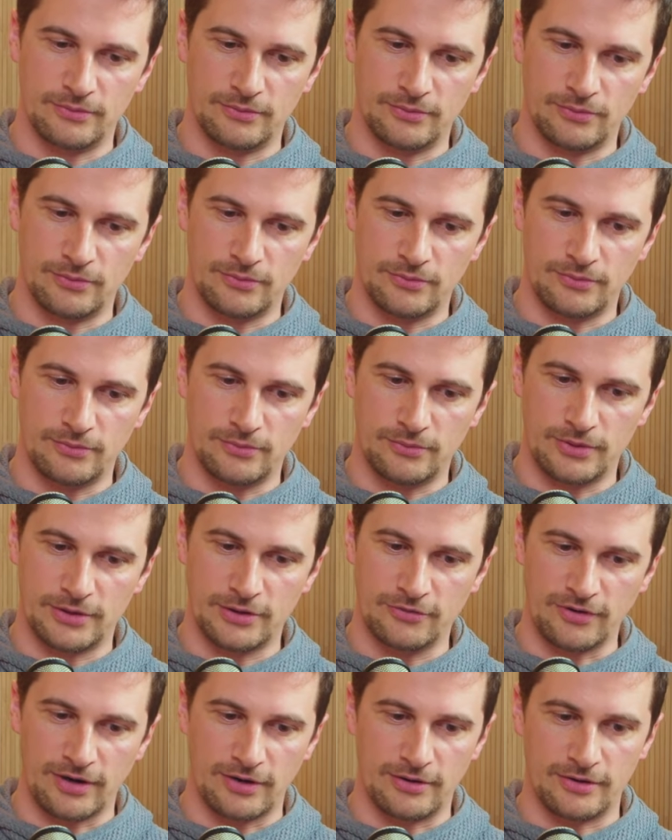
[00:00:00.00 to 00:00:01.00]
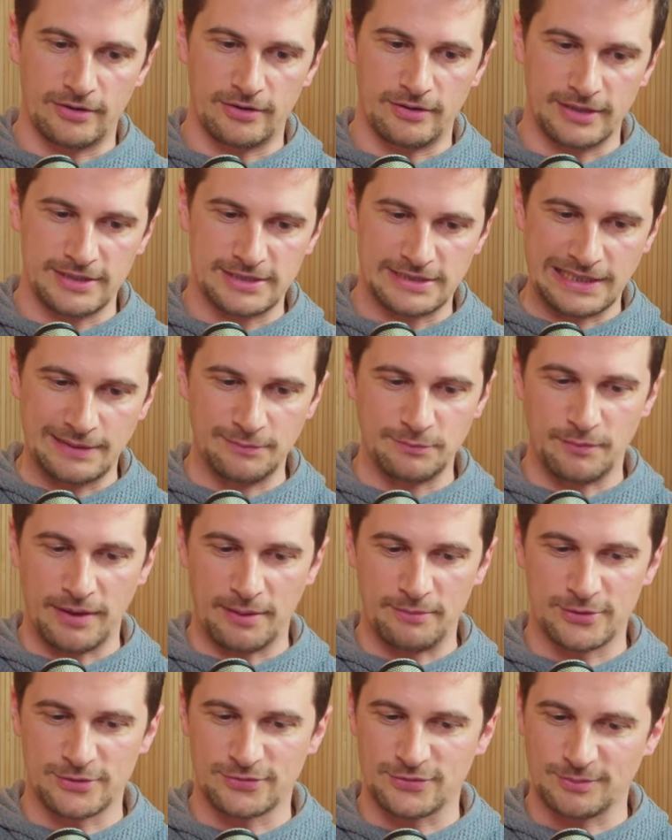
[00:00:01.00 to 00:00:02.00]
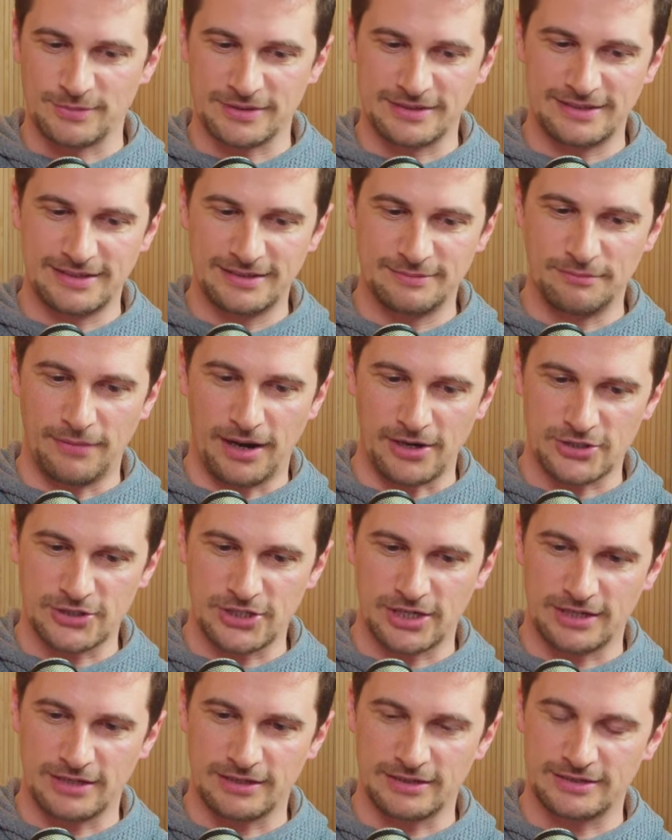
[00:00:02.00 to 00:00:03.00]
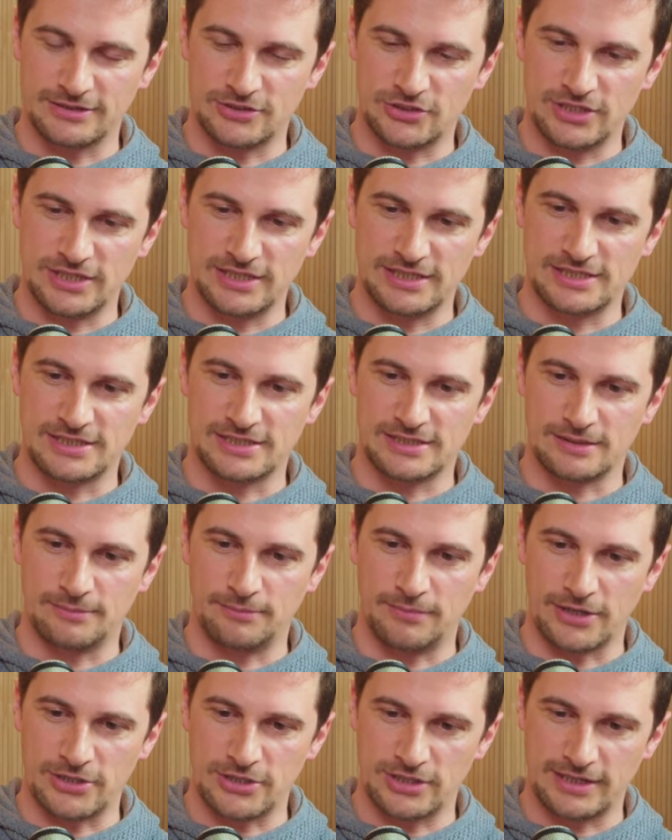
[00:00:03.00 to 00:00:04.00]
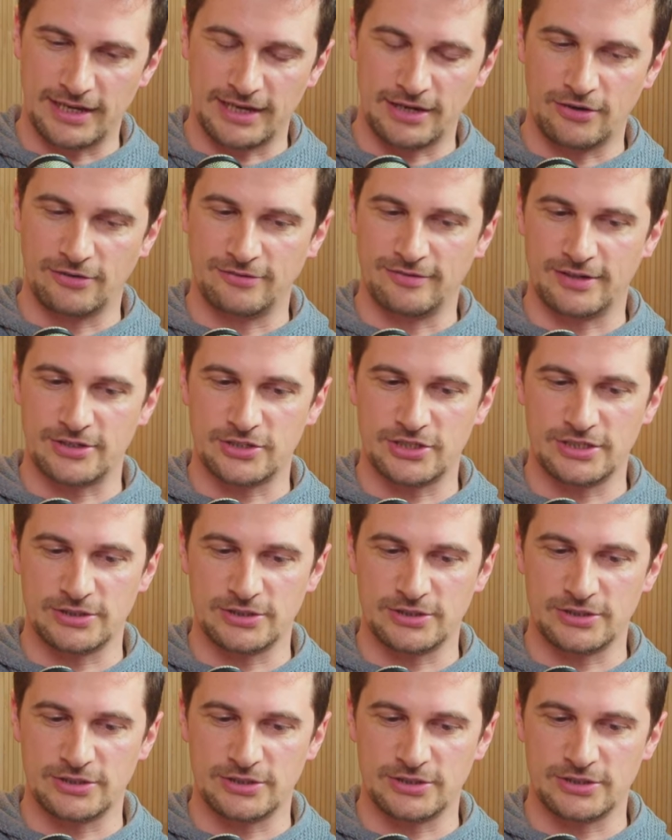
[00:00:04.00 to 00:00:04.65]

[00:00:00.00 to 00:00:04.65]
one of our esteemed members from the team, Masha, she's Masha Dekova.